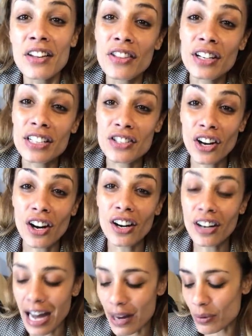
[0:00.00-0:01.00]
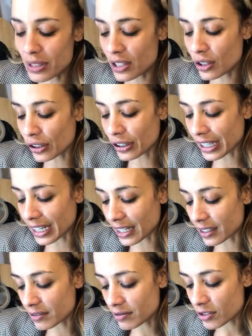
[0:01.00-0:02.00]
The guitar, I was
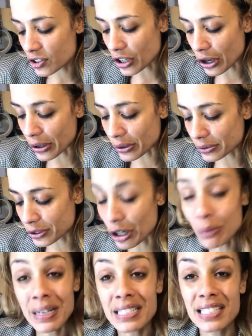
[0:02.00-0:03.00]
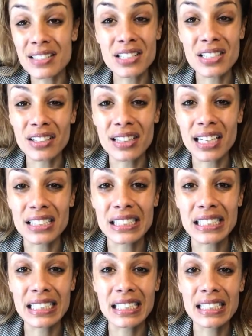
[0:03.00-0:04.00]
learning, so no, my skills aren't that
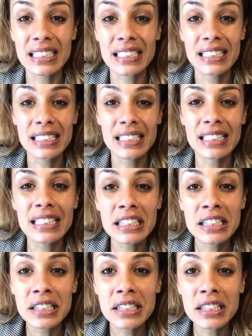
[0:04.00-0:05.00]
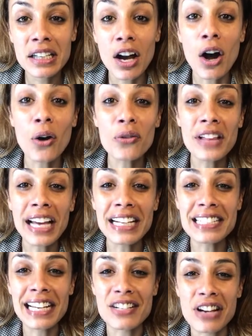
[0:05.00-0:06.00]
good. Oh,
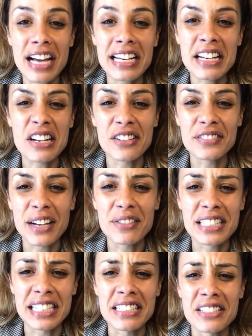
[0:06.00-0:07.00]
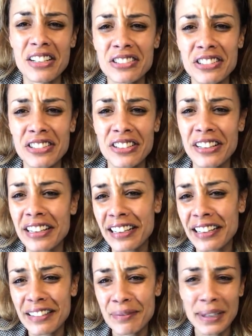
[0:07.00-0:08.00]
thanks, Sandra. I didn't know if that was an insult or
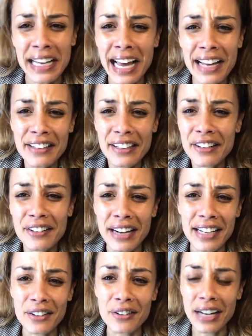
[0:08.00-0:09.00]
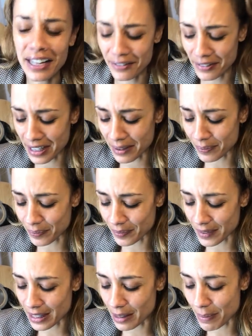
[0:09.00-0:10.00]
not. But yeah, no, I don't have
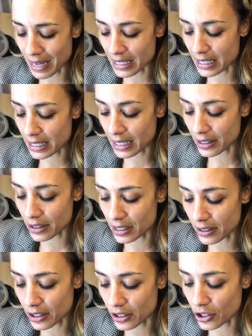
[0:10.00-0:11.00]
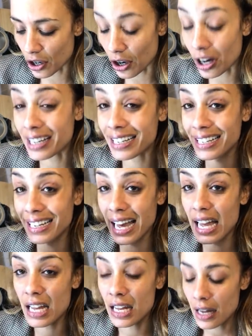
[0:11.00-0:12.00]
the best skills at guitar
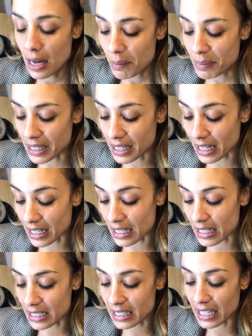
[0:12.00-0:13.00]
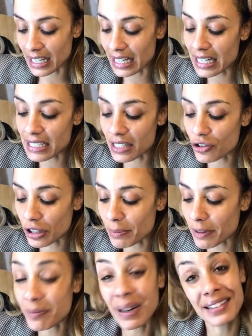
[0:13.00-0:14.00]
yet because it is a
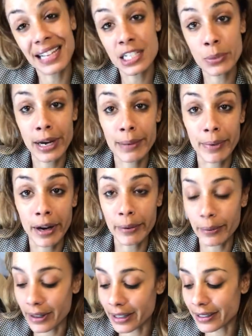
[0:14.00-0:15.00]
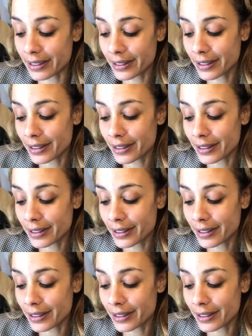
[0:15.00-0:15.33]
dream of mine. That's why I bought one.